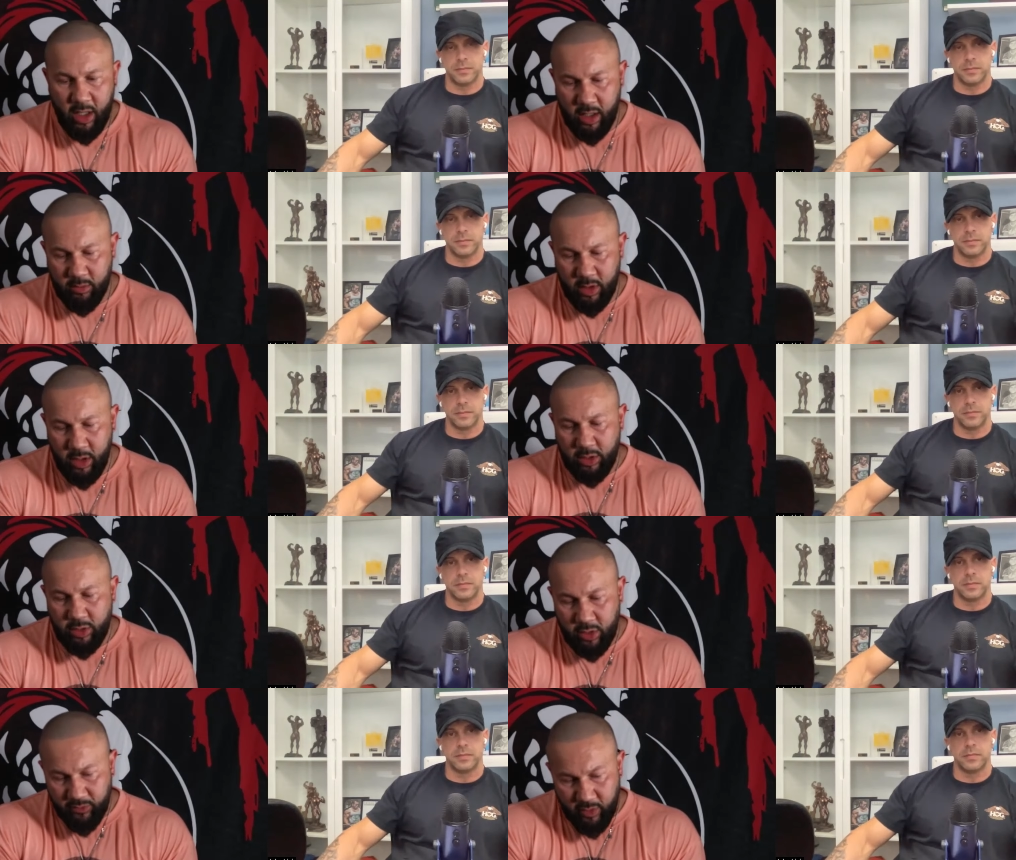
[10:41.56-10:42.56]
Speaker 1: um
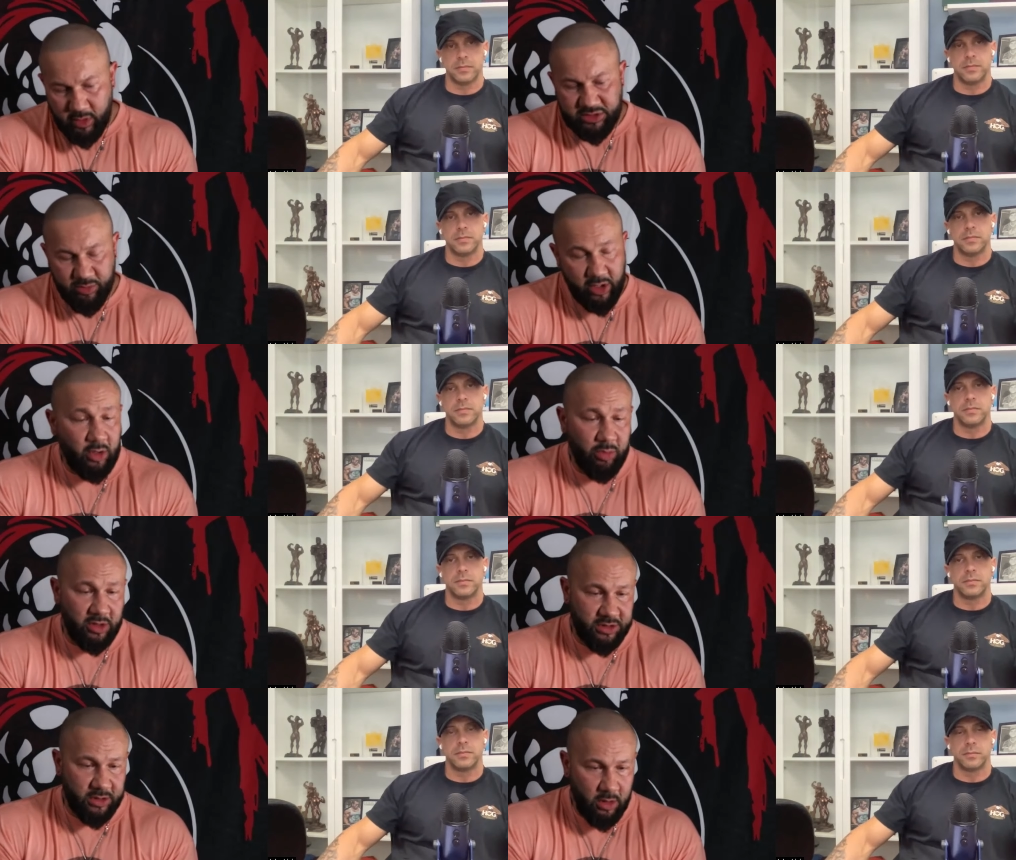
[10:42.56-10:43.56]
do good for others and be a good
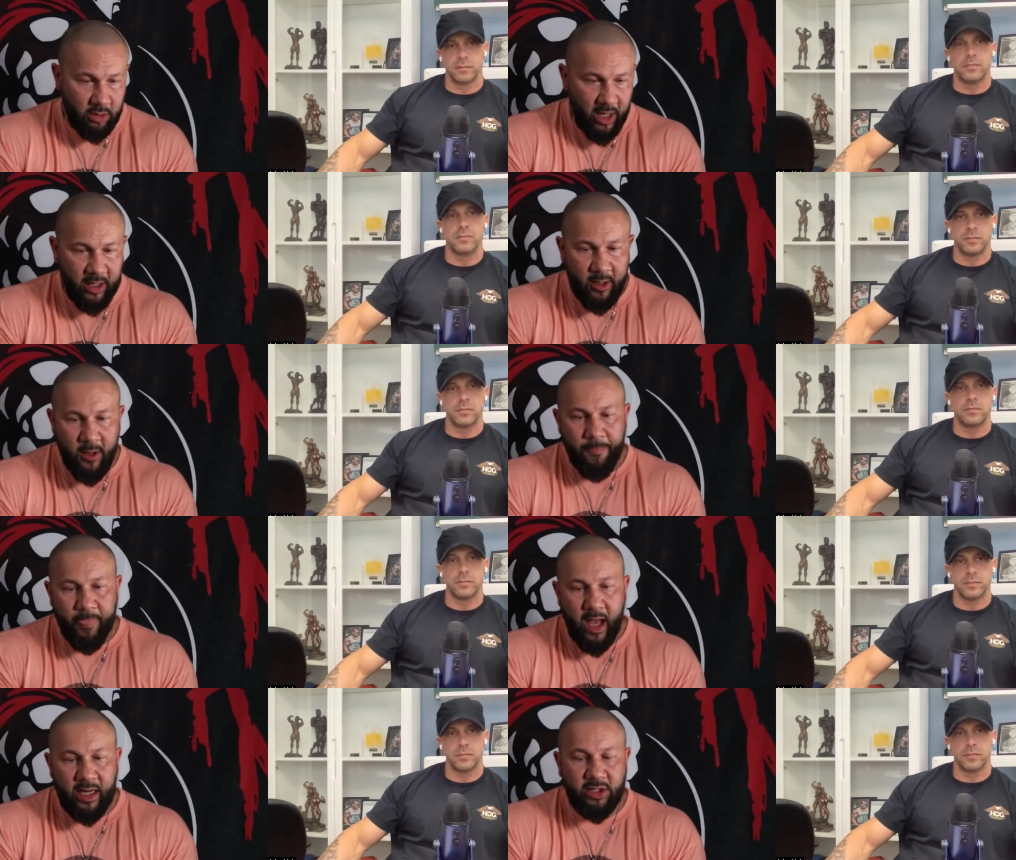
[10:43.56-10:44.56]
person okay
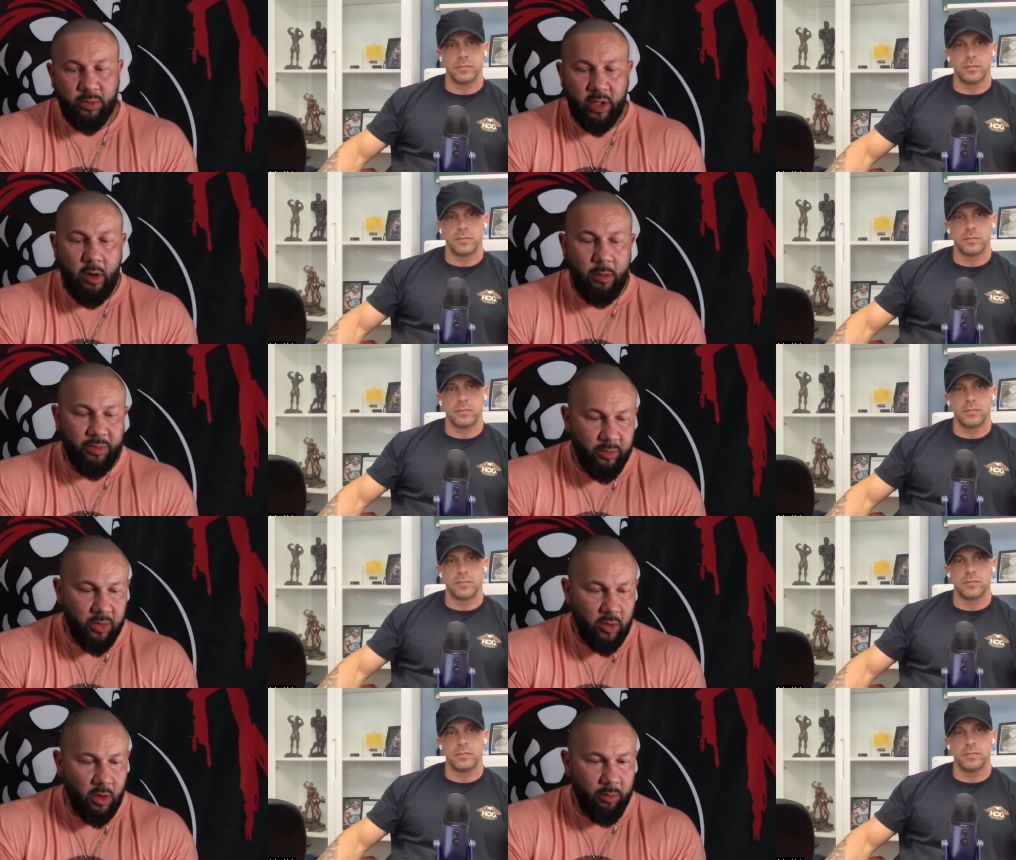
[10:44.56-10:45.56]
I like to be around people
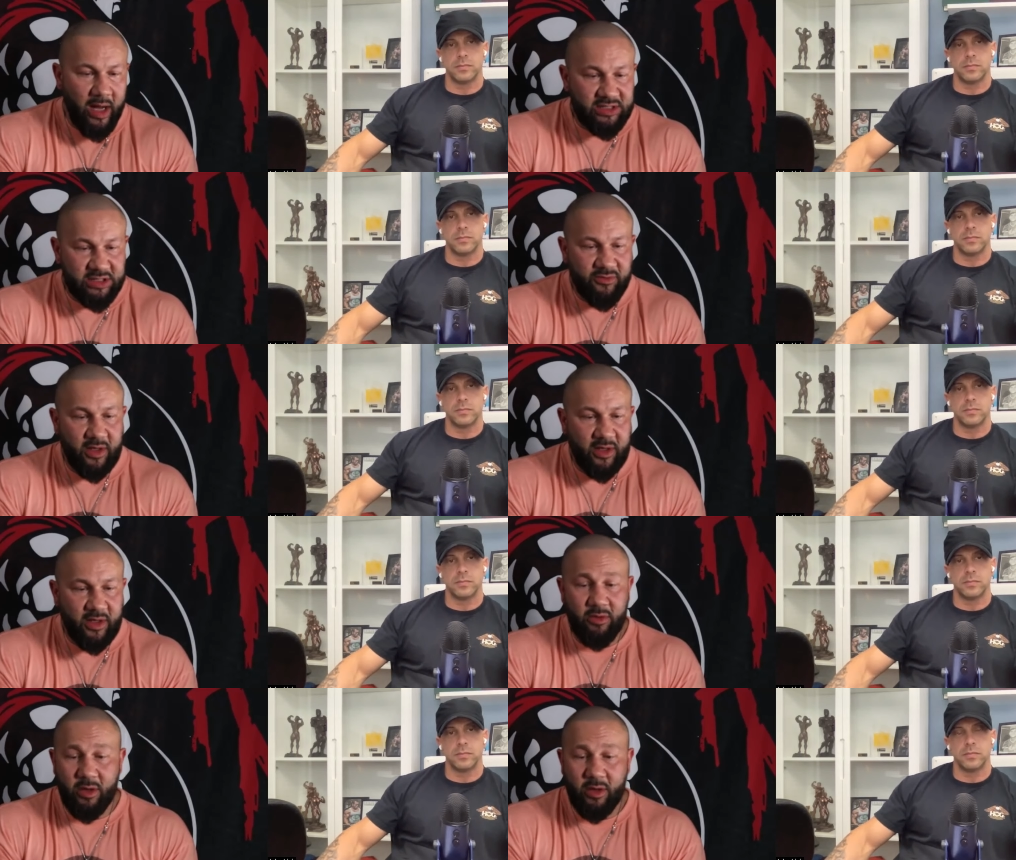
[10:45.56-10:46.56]
who are positive. I like to
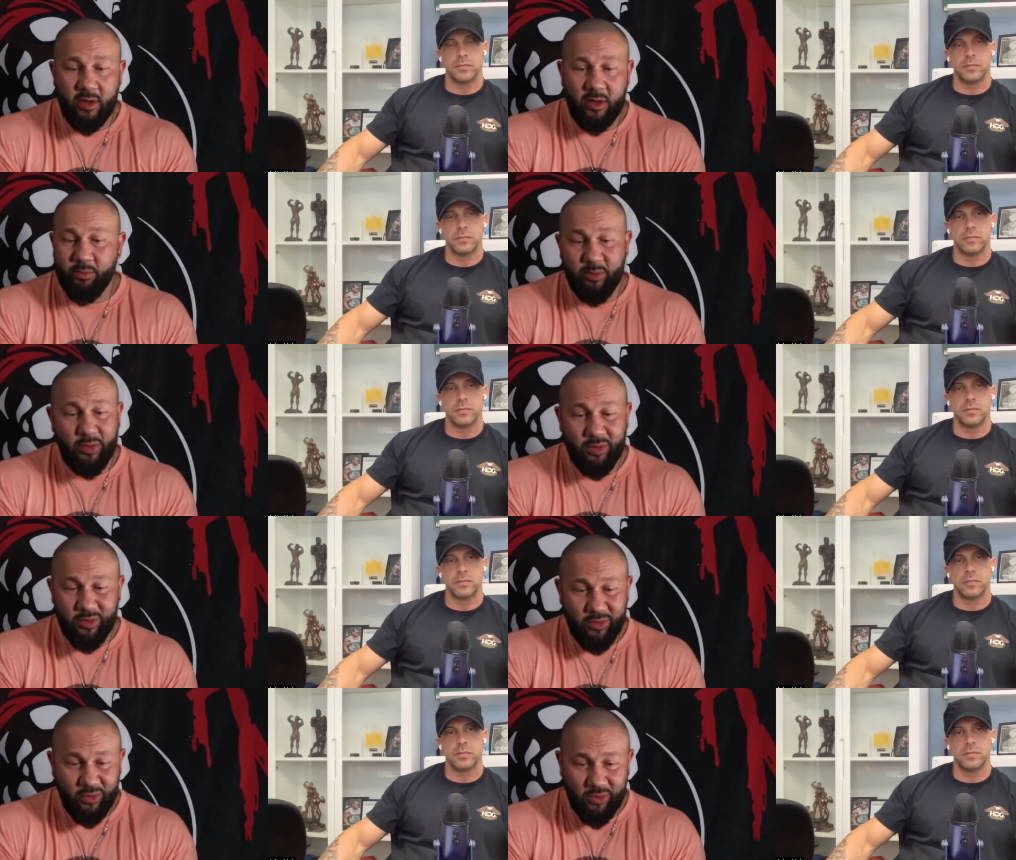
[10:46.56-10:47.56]
be around people
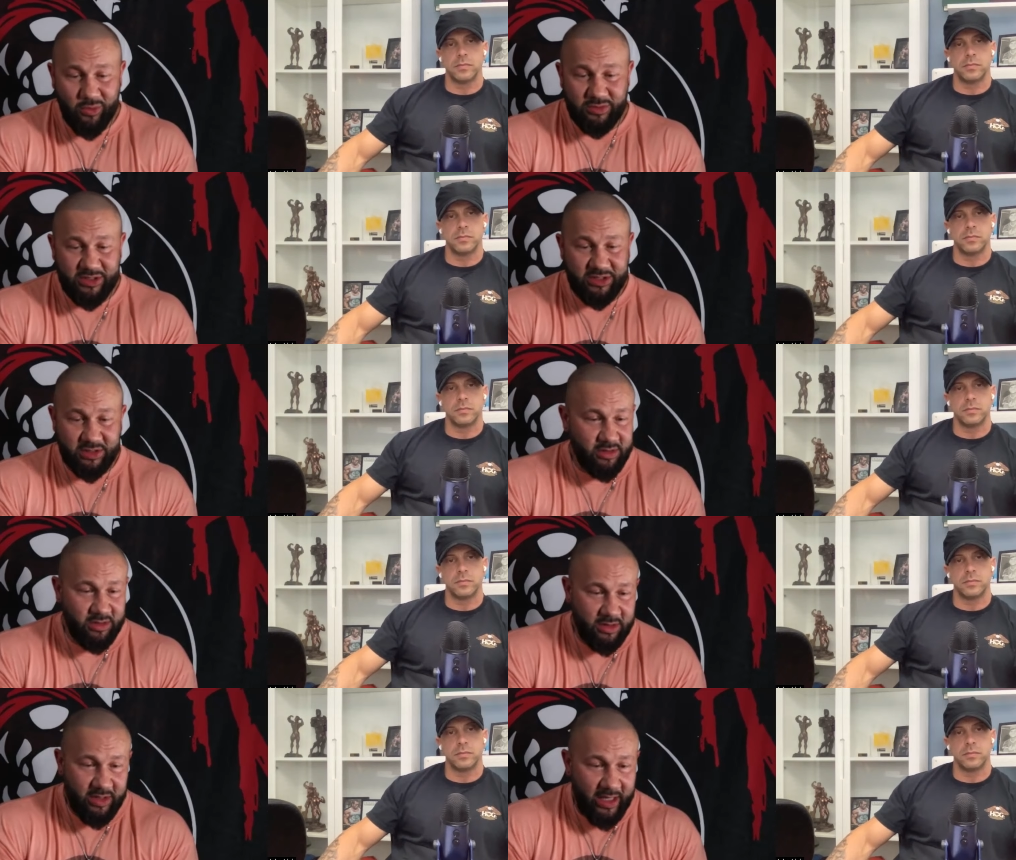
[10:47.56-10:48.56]
who just
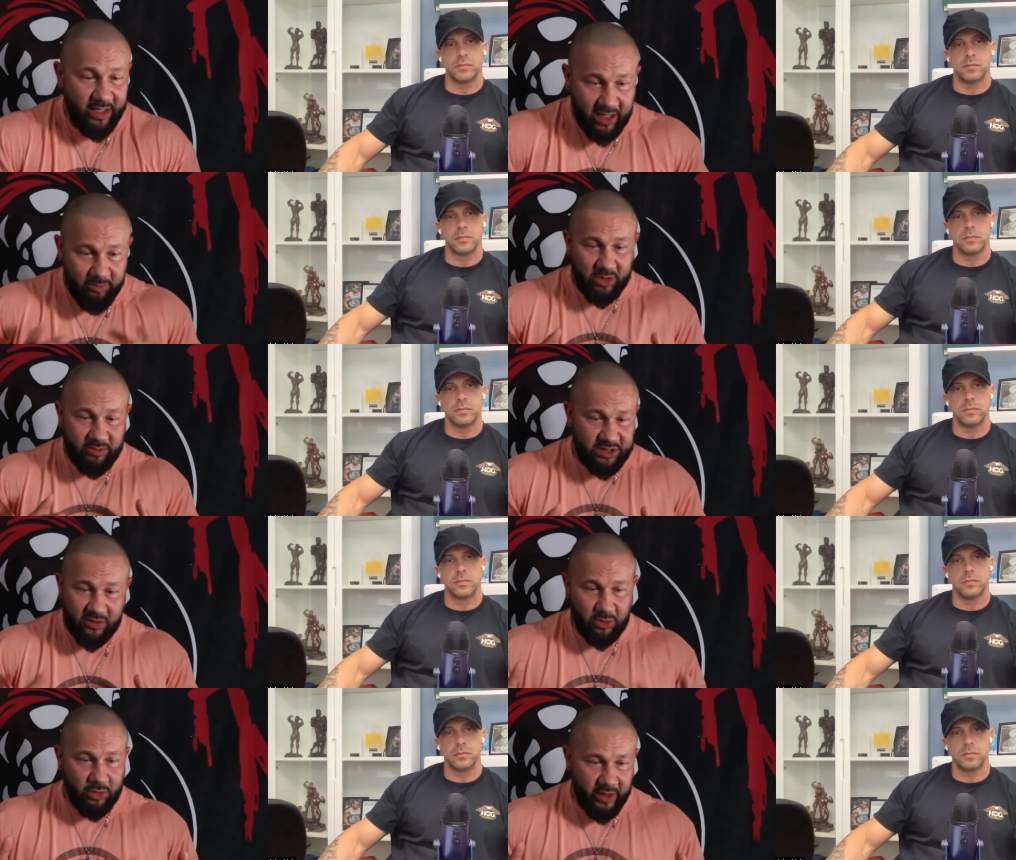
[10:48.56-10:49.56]
kind of keep to themselves,
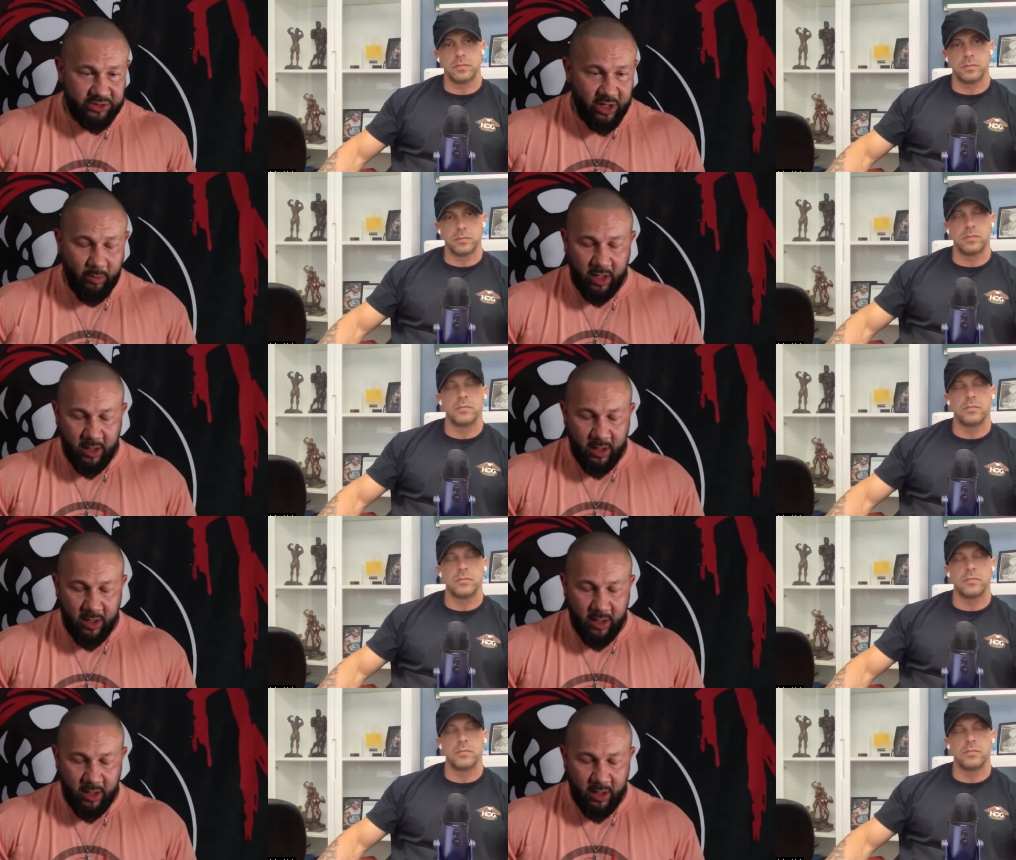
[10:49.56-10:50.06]
don't create drama.